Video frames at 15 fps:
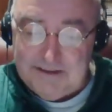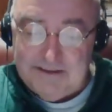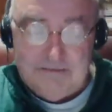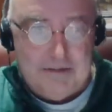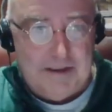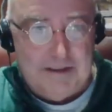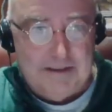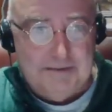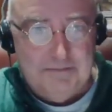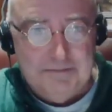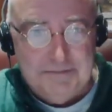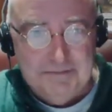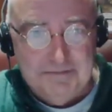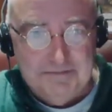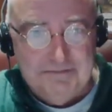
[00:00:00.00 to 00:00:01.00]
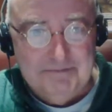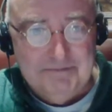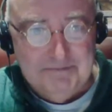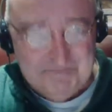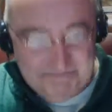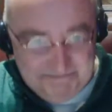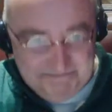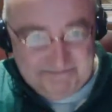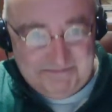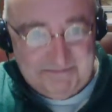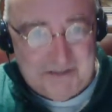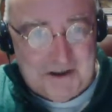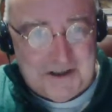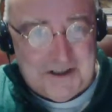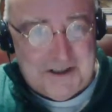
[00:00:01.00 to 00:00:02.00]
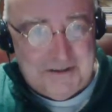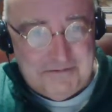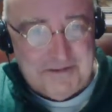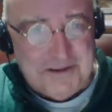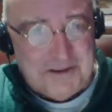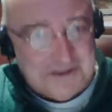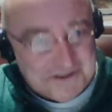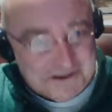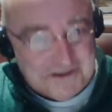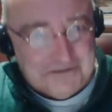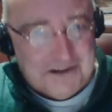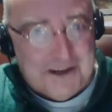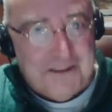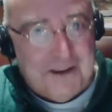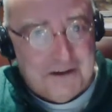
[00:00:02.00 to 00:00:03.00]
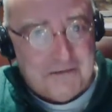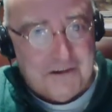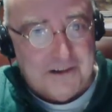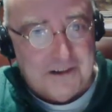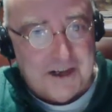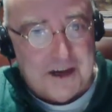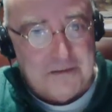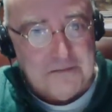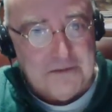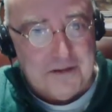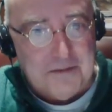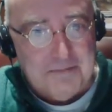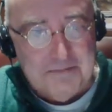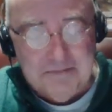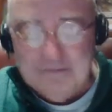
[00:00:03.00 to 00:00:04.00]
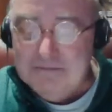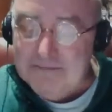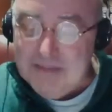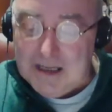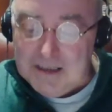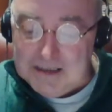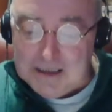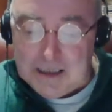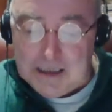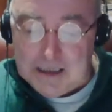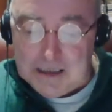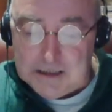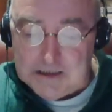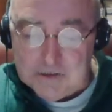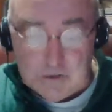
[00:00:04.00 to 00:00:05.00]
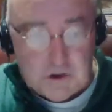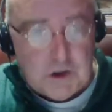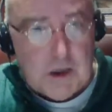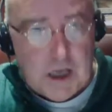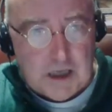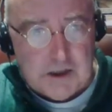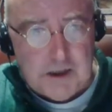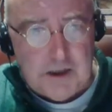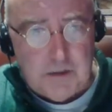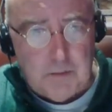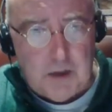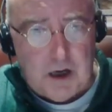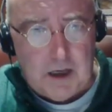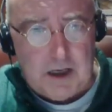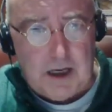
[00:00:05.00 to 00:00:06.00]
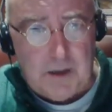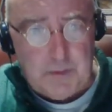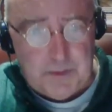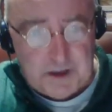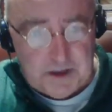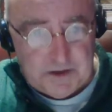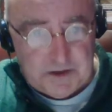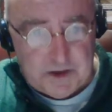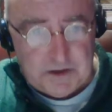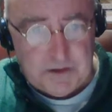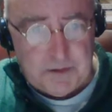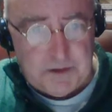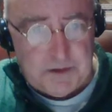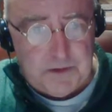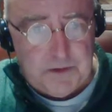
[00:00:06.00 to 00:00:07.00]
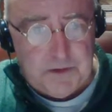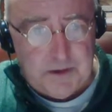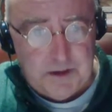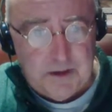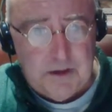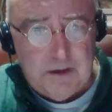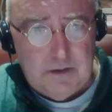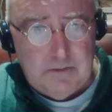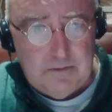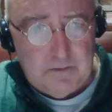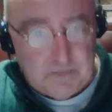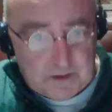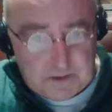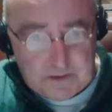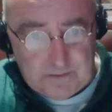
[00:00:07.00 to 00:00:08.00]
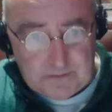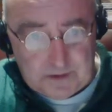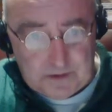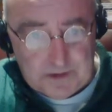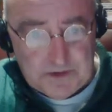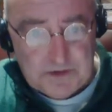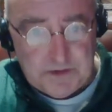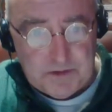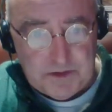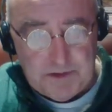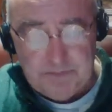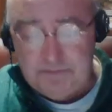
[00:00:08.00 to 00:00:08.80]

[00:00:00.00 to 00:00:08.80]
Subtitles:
Well, Mark, we all know where that one came from. Good luck to you, Mark. I'll be in touch with you very, very soon.